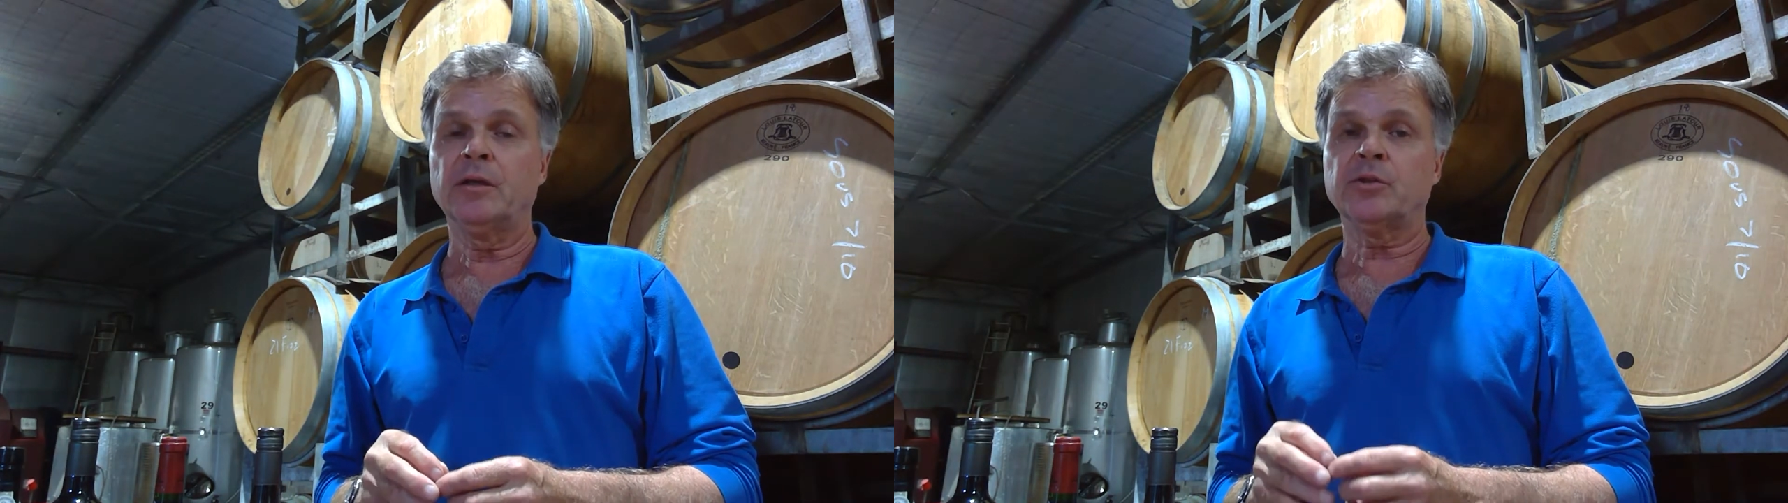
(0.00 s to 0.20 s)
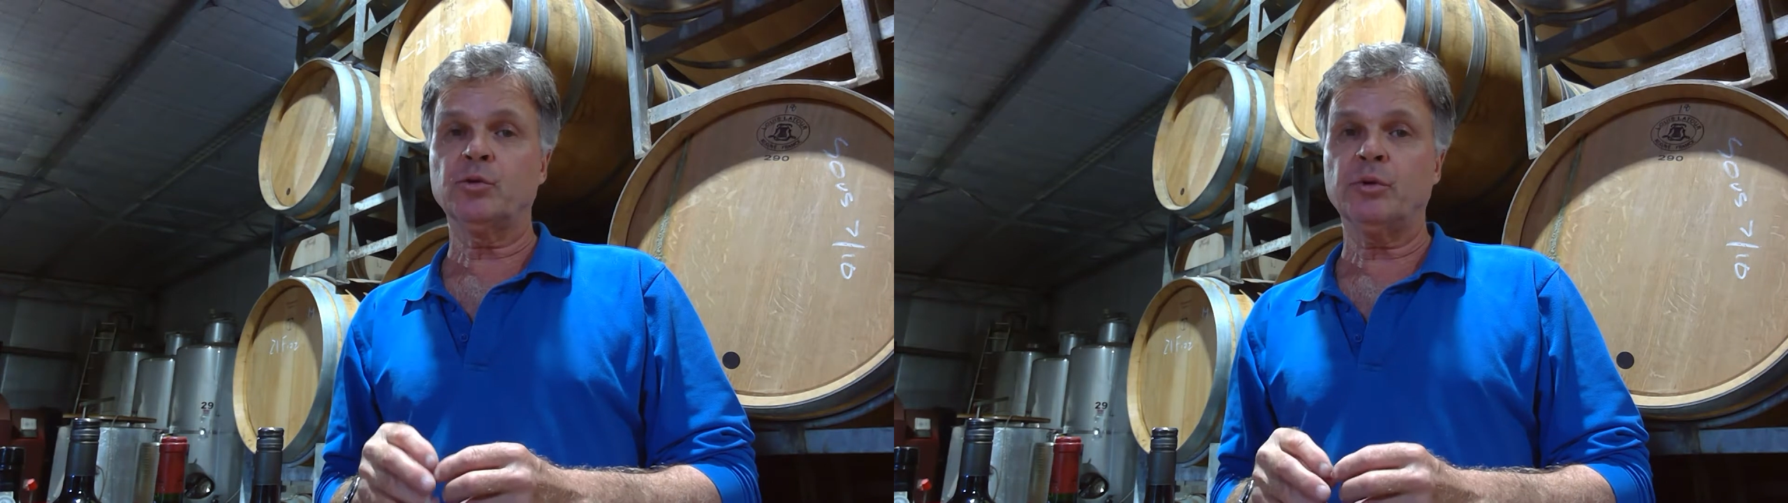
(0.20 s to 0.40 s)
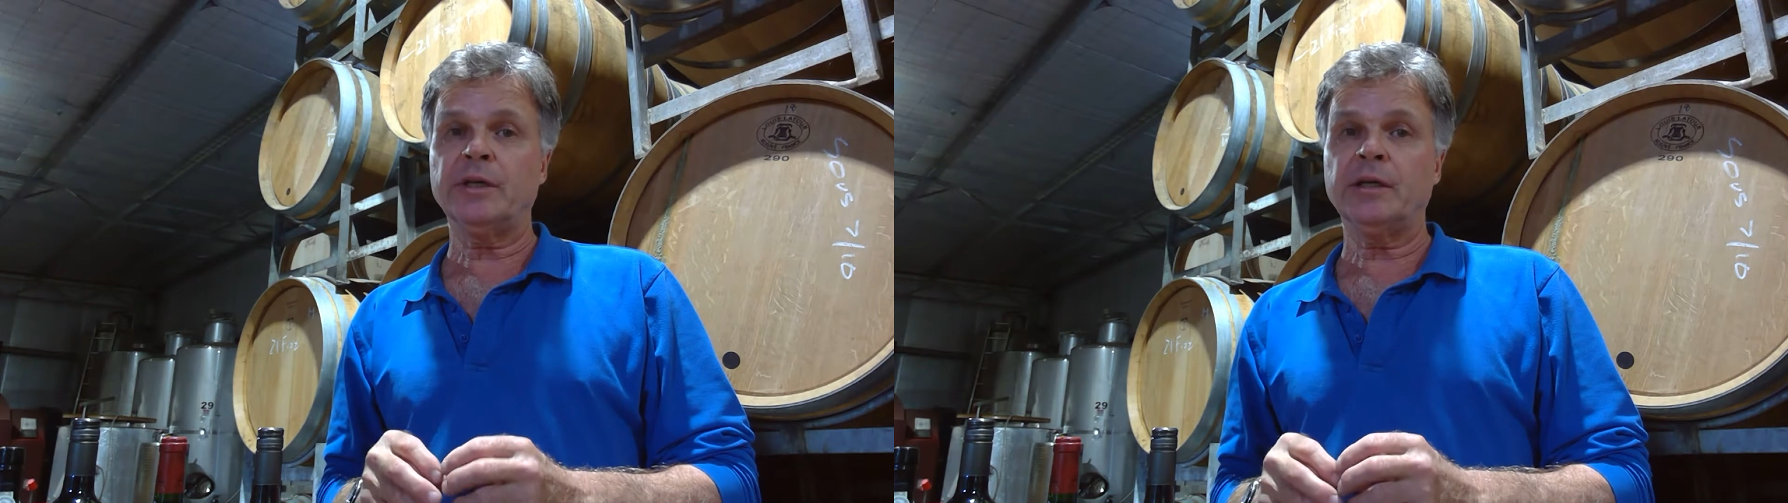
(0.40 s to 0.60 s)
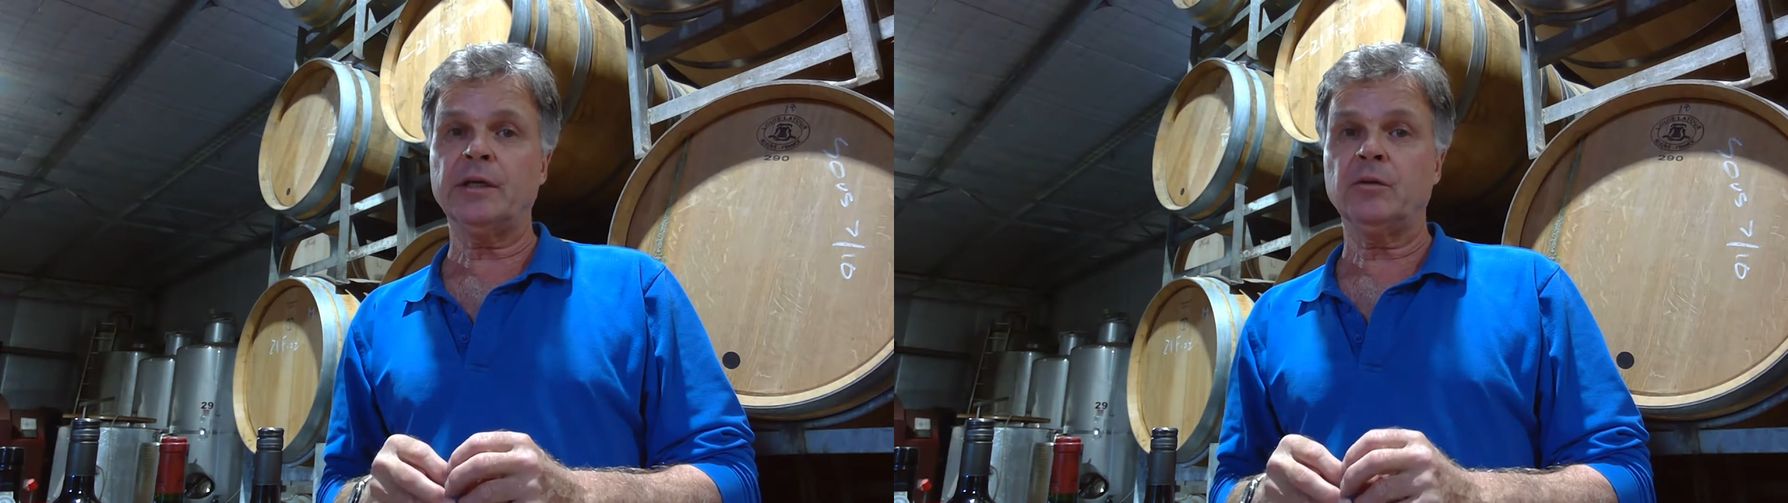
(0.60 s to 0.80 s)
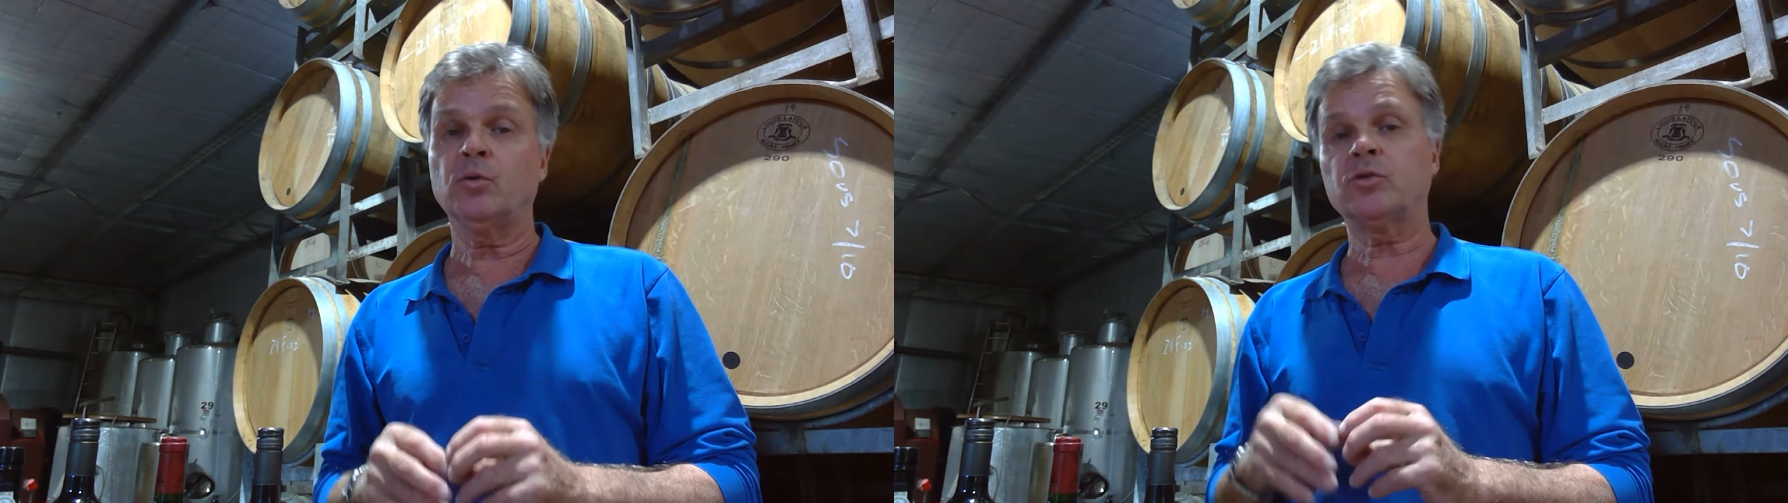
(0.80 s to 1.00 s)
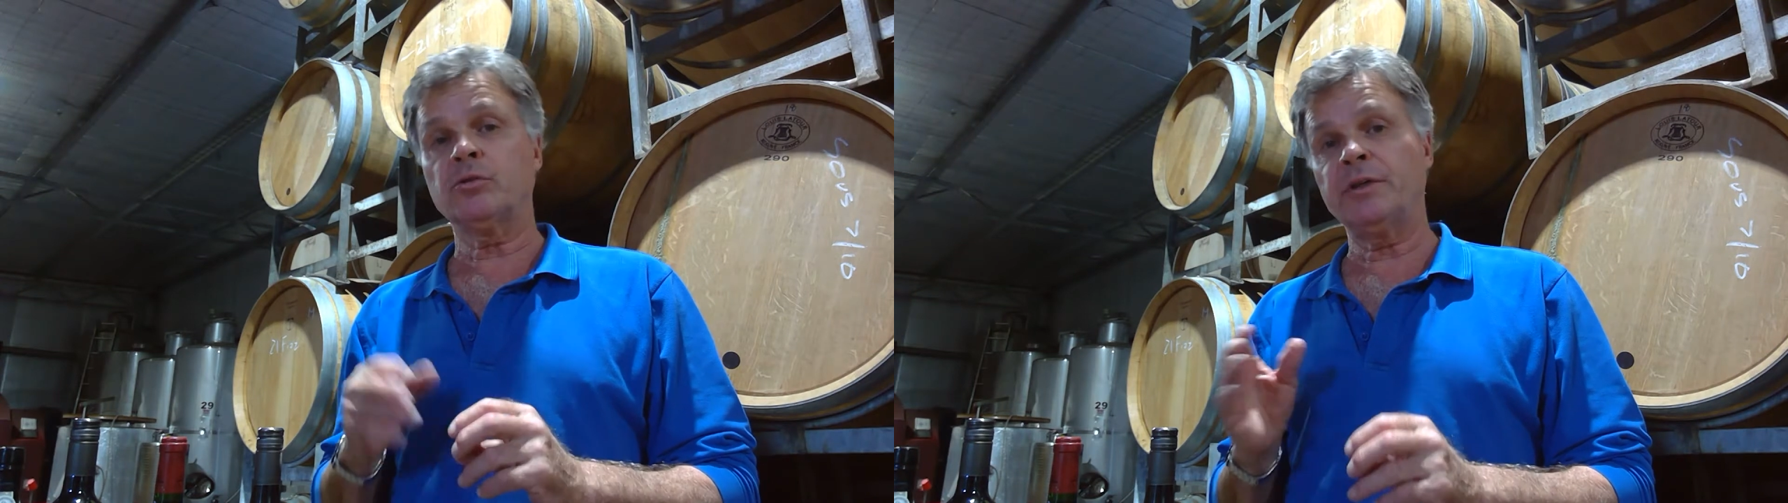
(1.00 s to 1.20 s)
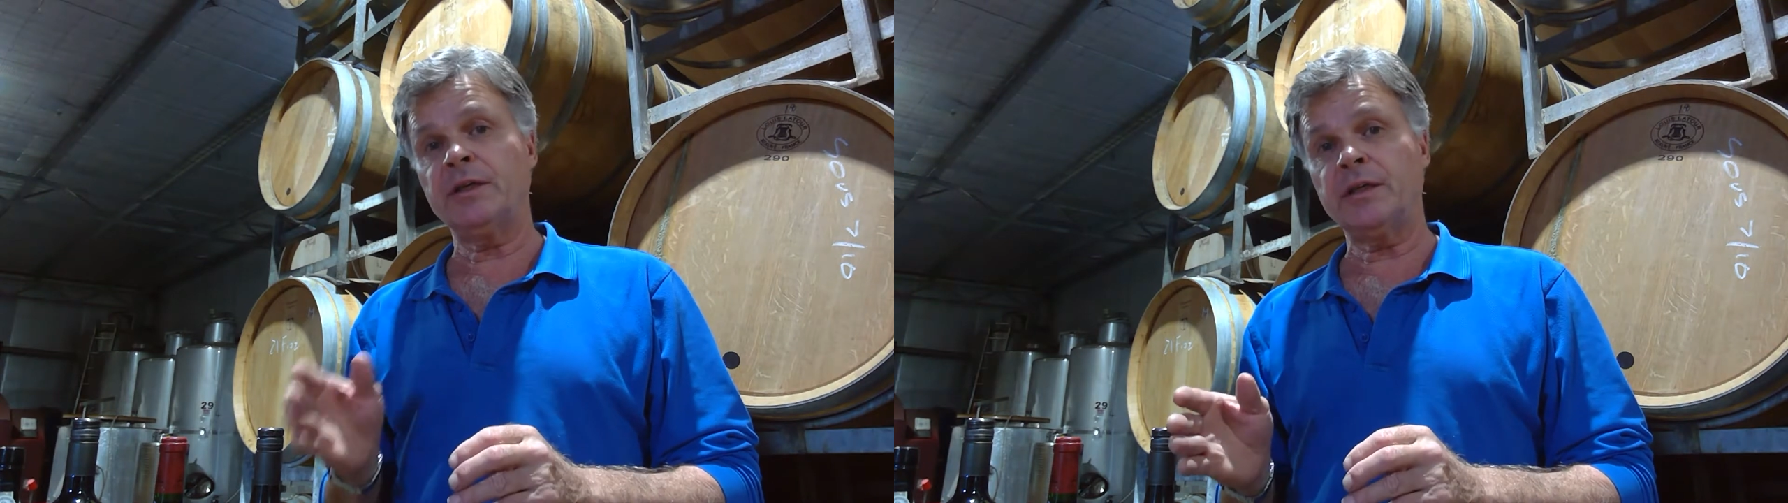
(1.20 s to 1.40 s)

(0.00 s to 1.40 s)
Toriga, or Toriga